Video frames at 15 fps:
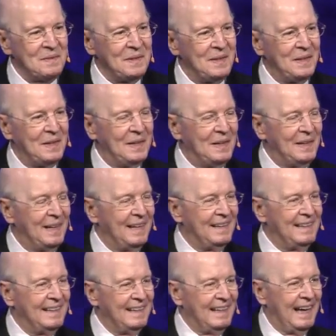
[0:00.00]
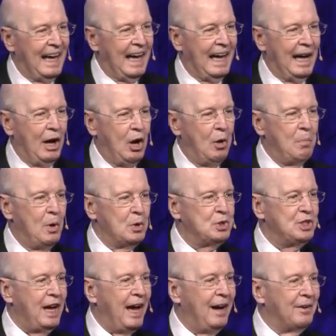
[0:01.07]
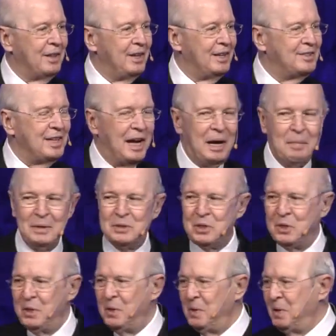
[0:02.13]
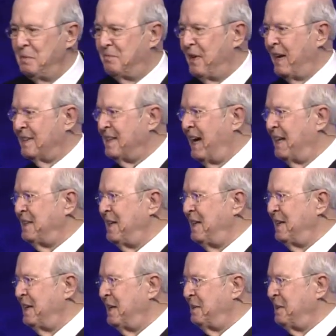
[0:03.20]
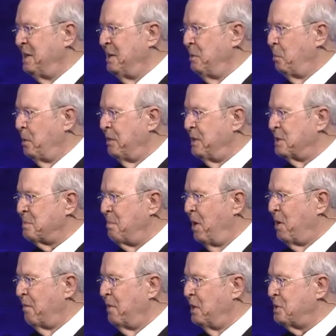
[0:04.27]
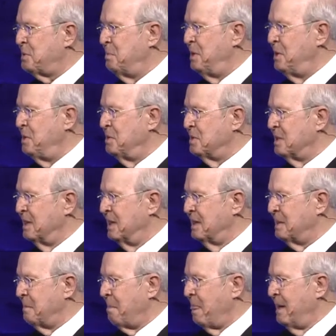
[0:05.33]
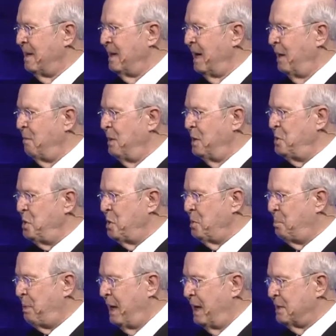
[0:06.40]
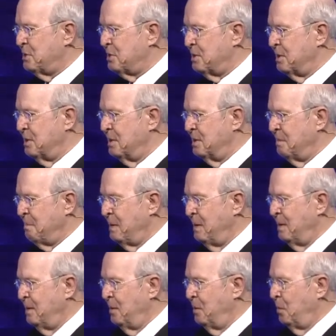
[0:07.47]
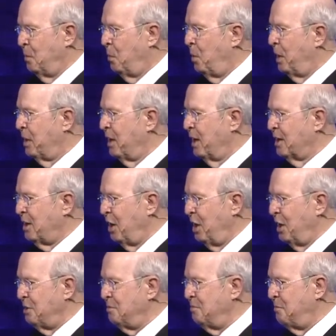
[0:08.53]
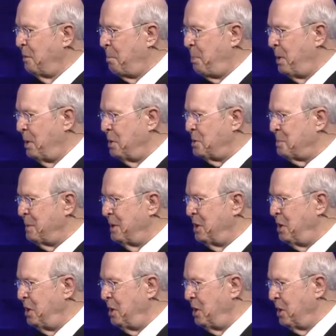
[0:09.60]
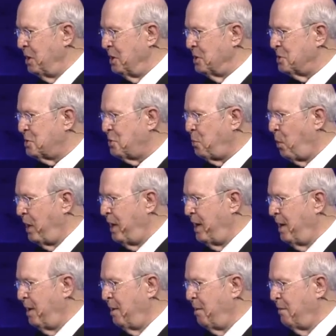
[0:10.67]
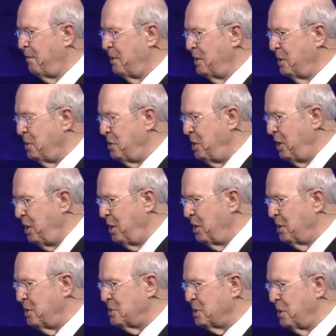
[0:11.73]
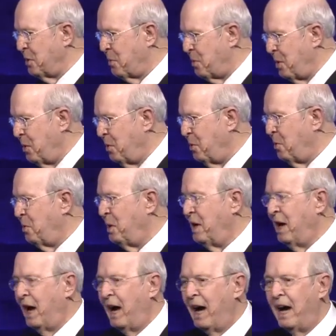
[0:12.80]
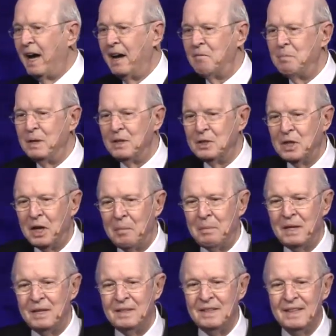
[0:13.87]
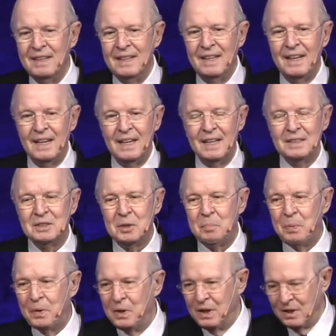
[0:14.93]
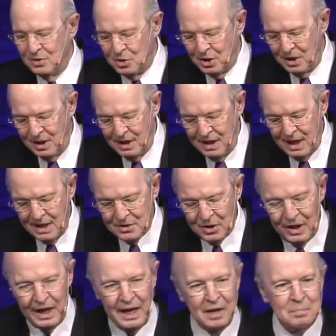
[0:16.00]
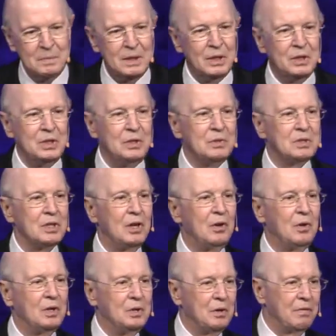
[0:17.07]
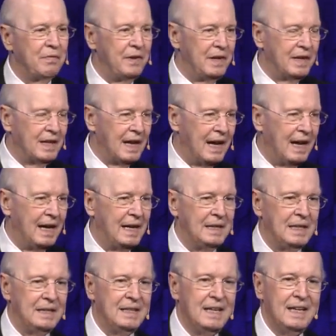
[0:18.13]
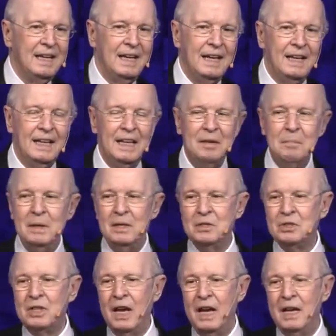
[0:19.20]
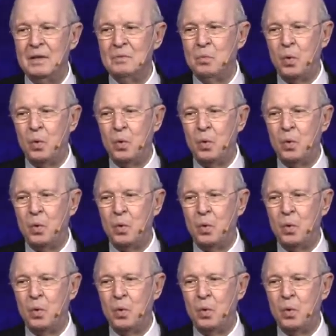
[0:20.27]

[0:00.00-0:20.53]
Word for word: uh, I almost shouted a time or two. In fact, I did with this marvelous music and then your pastor. What a glutton for punishment he is. Twelve years in a row, I have been coming uh, to preach, and he has allowed me to do so, and you're very kind and, and let me stand